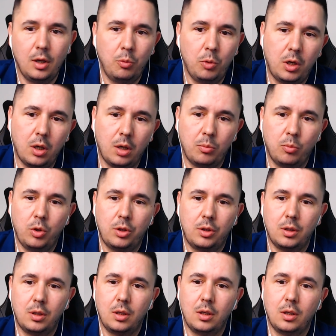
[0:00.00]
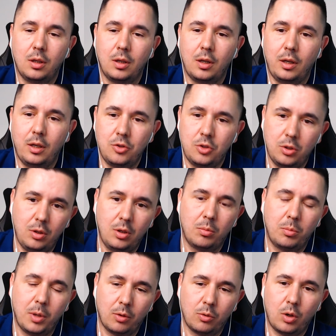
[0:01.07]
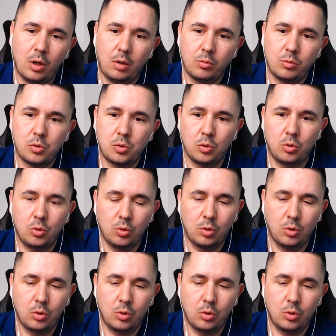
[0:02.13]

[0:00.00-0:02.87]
We come with an engineer background, so